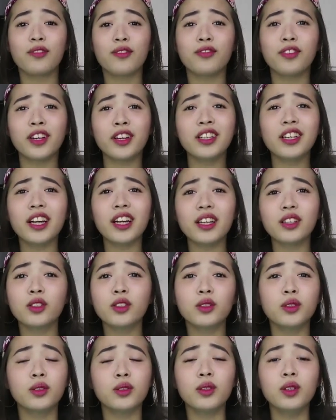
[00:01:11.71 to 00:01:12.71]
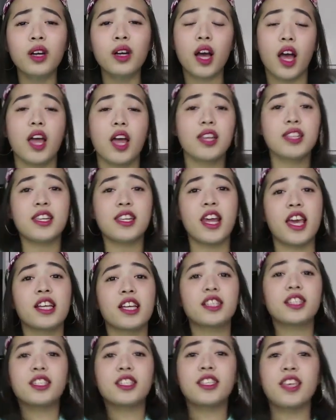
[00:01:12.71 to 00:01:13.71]
further ado,
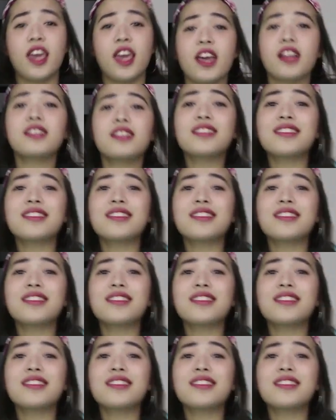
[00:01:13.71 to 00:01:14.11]
let's get